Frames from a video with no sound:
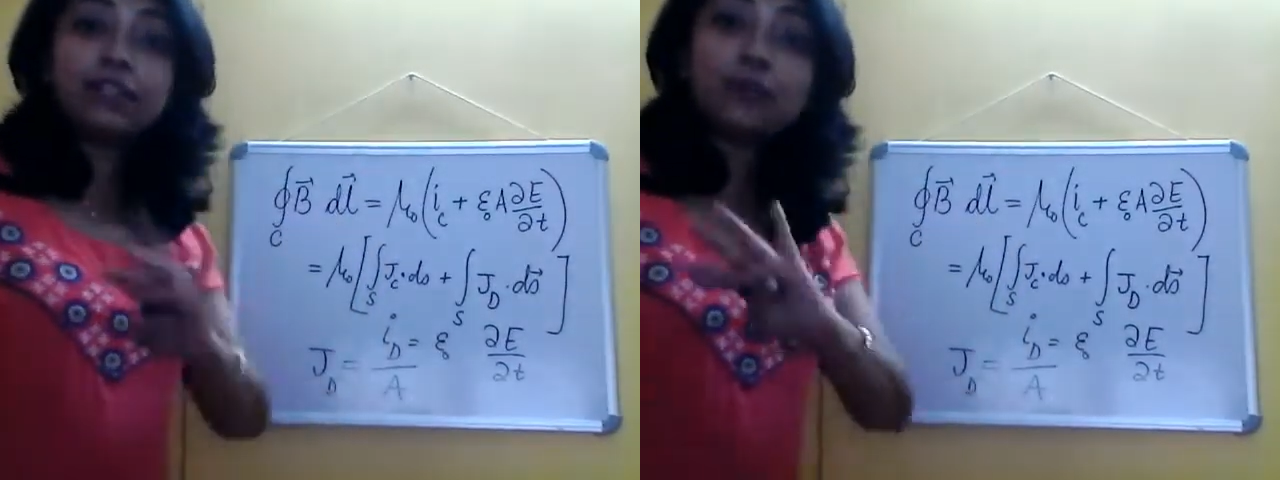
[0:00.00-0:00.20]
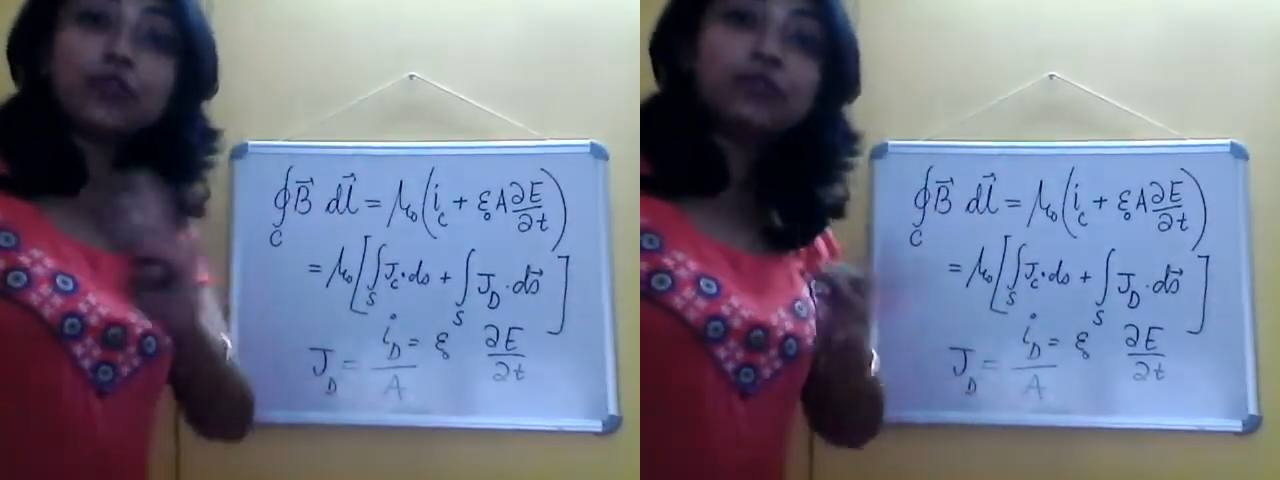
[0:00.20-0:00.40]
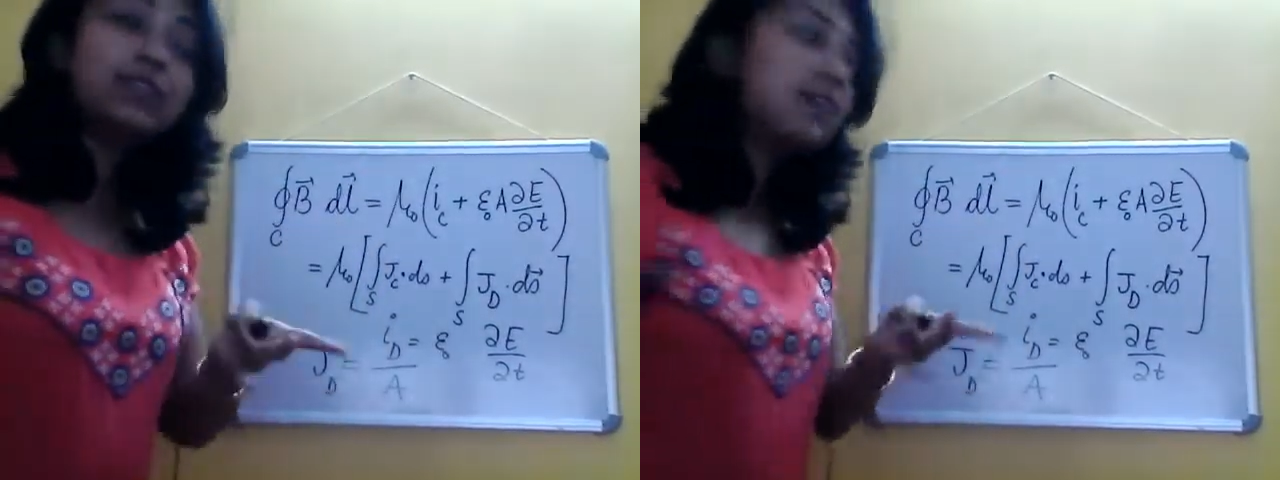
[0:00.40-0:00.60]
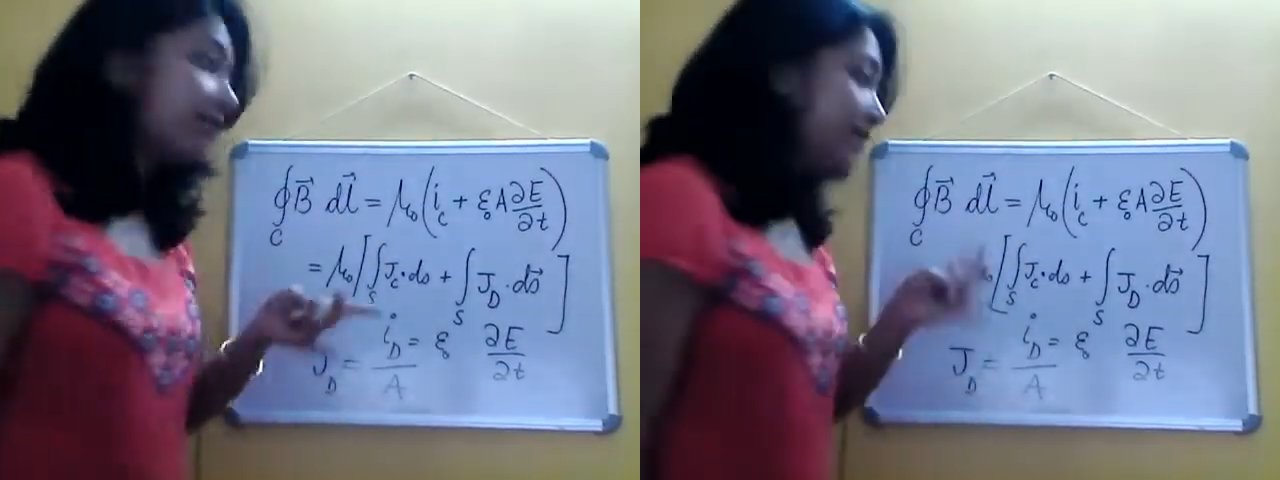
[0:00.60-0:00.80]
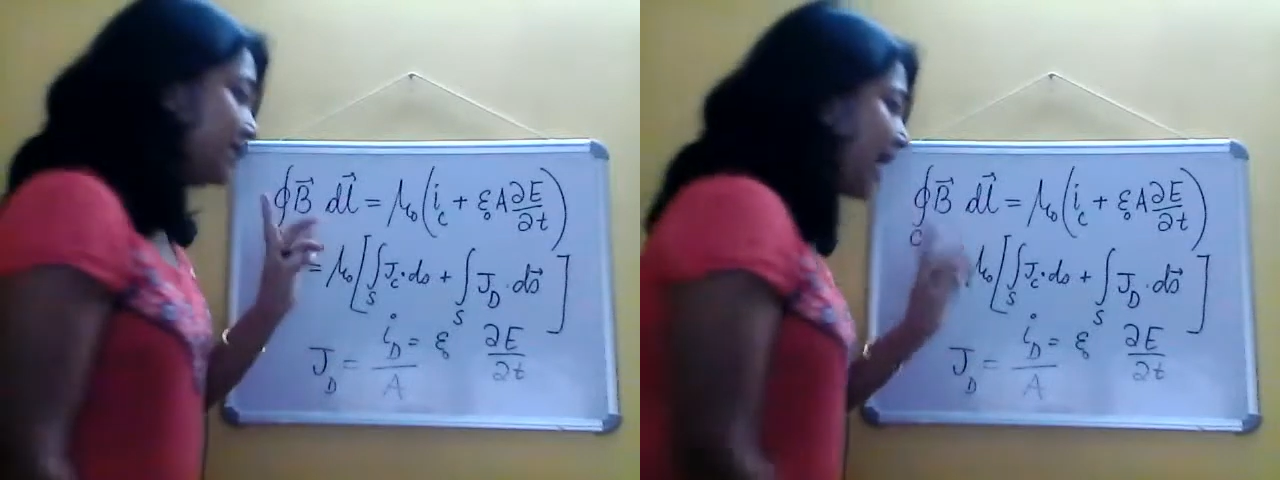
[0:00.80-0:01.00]
in terms of the
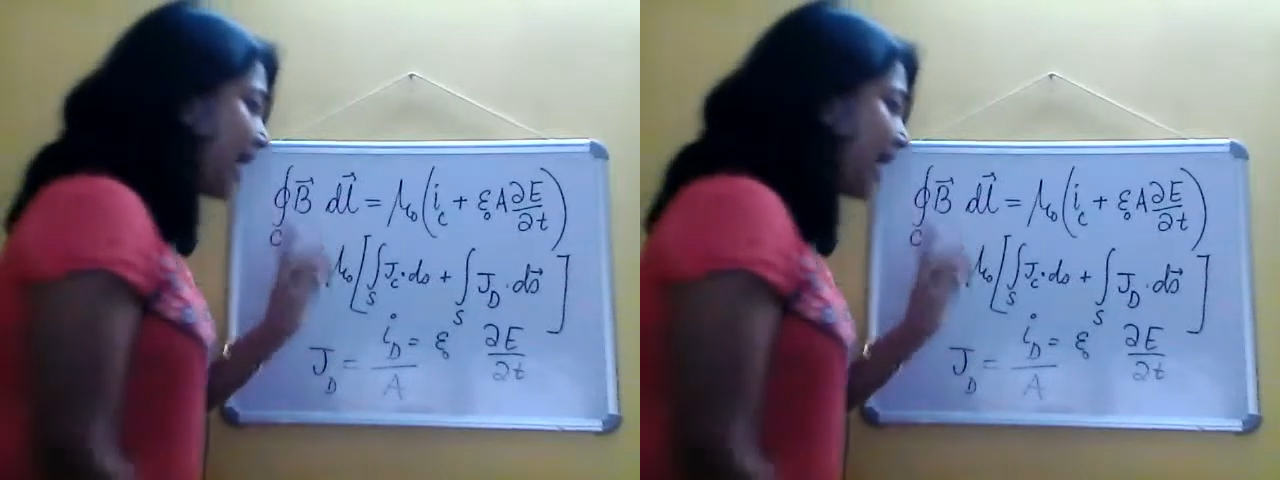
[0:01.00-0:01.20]
surface.